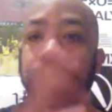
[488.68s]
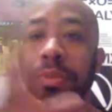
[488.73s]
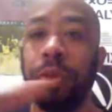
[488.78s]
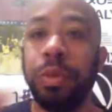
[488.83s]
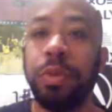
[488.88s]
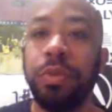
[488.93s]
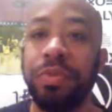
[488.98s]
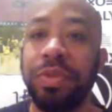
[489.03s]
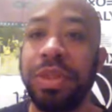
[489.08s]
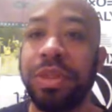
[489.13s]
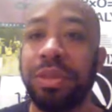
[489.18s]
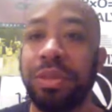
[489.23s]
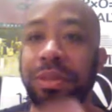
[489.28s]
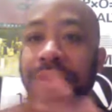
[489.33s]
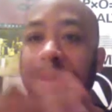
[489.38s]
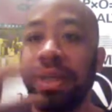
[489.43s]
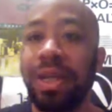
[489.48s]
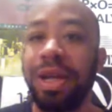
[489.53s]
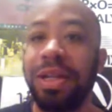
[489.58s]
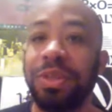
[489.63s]
moves
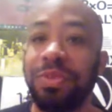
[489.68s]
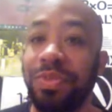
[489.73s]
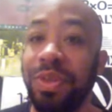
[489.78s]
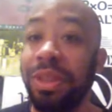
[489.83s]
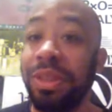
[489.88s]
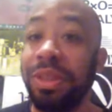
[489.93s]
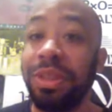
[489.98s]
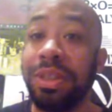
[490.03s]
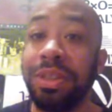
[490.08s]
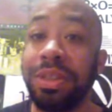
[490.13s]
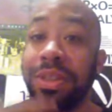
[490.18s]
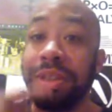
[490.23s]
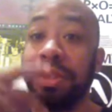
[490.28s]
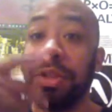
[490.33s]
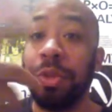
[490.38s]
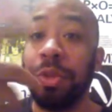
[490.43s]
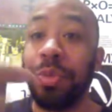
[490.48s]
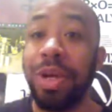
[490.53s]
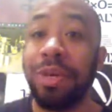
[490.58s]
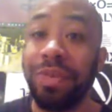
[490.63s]
and it has feelings
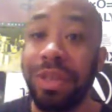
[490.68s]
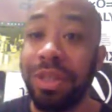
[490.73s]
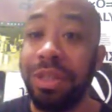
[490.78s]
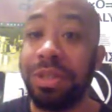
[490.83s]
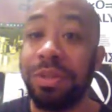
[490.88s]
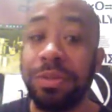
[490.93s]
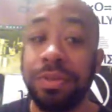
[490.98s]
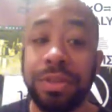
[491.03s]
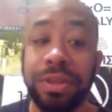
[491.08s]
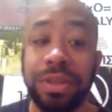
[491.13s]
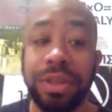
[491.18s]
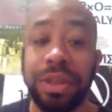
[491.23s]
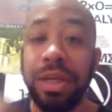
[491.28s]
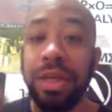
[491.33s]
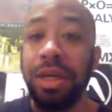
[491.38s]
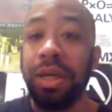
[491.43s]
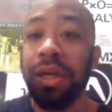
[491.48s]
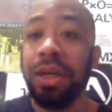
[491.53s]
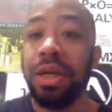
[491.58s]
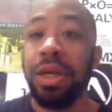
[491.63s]
and you have ears
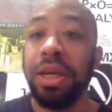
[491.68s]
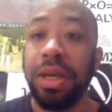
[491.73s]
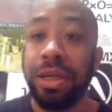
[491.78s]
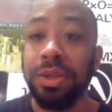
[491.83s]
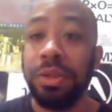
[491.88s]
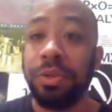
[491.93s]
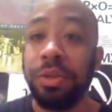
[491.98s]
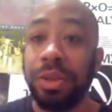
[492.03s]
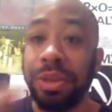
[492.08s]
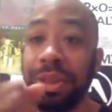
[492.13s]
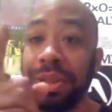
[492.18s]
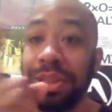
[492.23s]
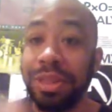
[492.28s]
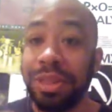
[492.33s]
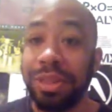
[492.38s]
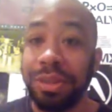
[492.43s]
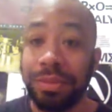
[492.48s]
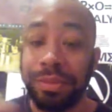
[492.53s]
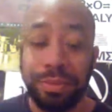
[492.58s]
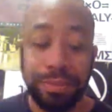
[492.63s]
and you should
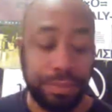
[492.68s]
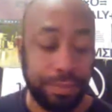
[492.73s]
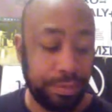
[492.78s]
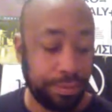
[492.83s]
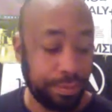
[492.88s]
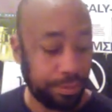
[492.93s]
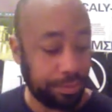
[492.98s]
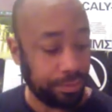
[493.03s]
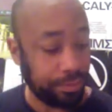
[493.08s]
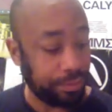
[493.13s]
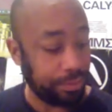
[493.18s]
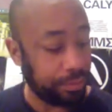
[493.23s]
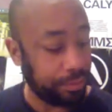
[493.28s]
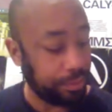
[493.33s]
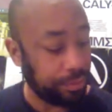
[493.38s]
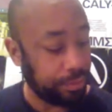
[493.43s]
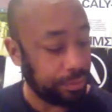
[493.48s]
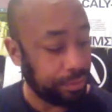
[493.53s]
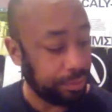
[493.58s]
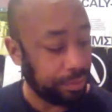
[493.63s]
listen
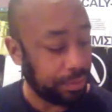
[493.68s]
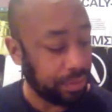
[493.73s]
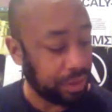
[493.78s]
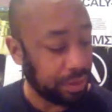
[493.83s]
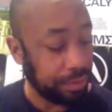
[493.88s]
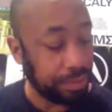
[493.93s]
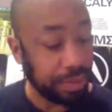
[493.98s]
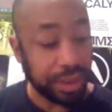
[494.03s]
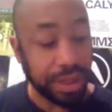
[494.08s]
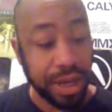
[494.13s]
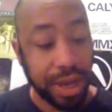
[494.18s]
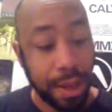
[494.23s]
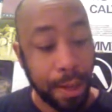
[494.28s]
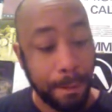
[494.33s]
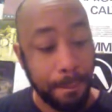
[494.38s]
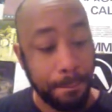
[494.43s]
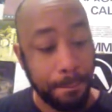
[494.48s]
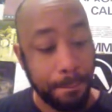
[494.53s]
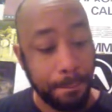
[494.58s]
but yeah